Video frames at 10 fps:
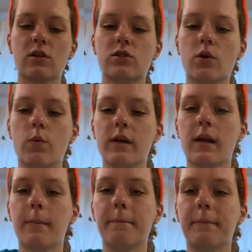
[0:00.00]
so we
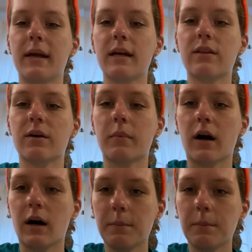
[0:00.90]
can bake them up